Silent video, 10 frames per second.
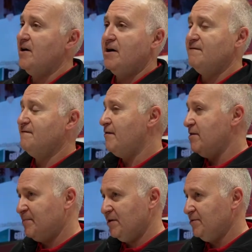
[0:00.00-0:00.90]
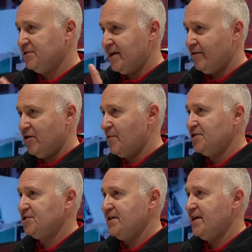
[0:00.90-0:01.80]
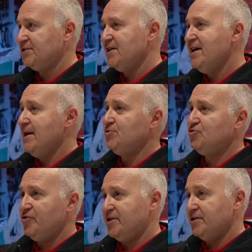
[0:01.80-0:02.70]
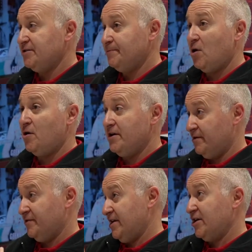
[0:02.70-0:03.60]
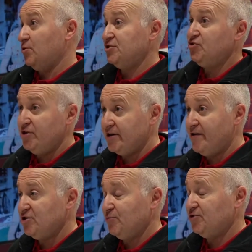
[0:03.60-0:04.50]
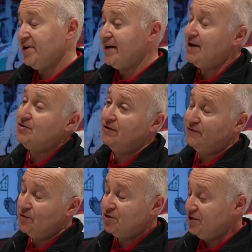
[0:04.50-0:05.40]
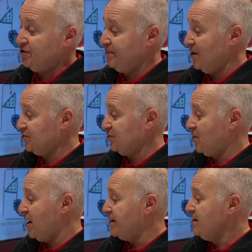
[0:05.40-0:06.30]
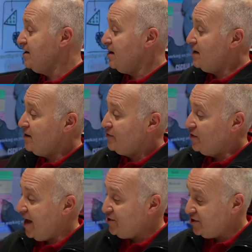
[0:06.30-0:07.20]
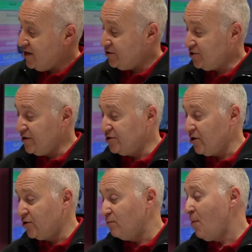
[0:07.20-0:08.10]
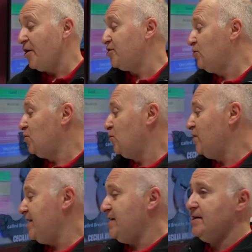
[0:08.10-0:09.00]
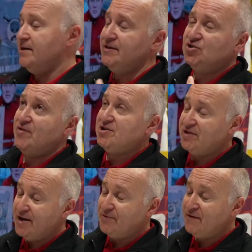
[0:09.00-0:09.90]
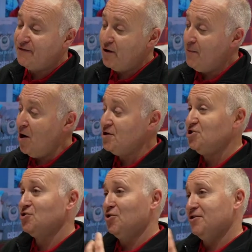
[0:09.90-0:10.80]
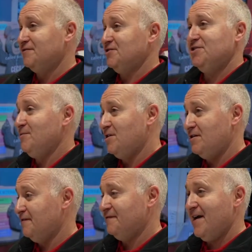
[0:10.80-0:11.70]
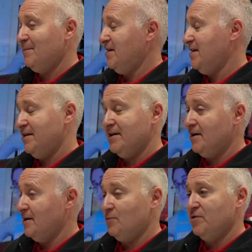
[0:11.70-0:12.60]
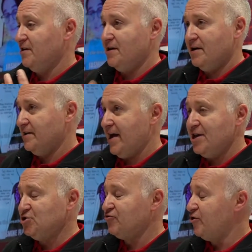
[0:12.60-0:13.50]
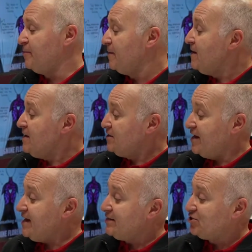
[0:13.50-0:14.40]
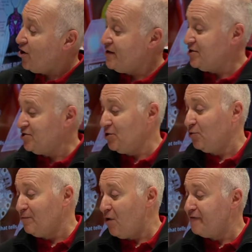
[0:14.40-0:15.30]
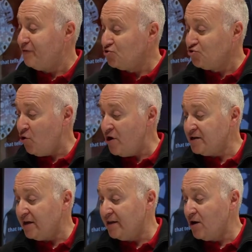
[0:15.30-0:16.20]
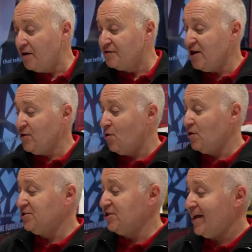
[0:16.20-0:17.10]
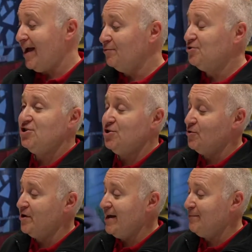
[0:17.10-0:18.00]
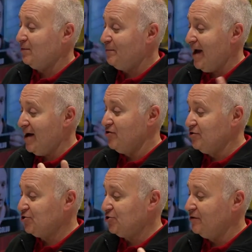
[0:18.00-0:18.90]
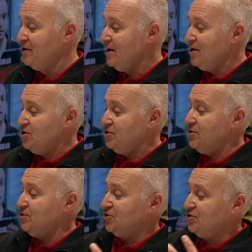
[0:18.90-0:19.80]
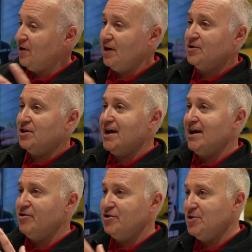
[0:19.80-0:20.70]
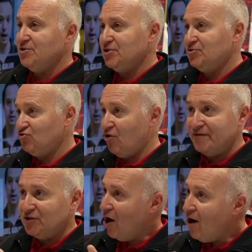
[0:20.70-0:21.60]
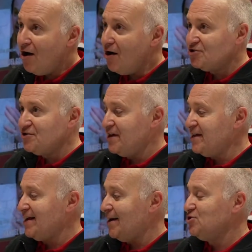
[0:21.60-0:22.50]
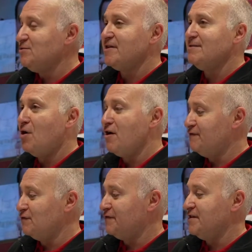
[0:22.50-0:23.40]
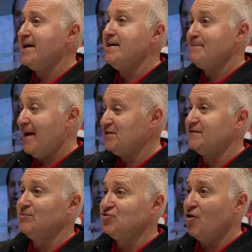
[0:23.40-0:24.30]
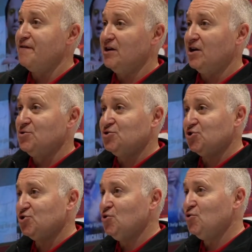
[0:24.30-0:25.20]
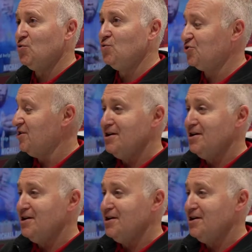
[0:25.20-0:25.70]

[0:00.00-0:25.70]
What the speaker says: a very polluted area where she is. It was triggered by the air quality, triggered her asthma attack, and unfortunately she passed away. The engineer designed this guy called Michael. This resonated with him very much. He's got a similar family with an age group. So he designed this thing called a Mindful Droid, and the idea is how do you enable parents and users in the local area driving cars and things, how do you make them mindful of the impact of them driving close to schools?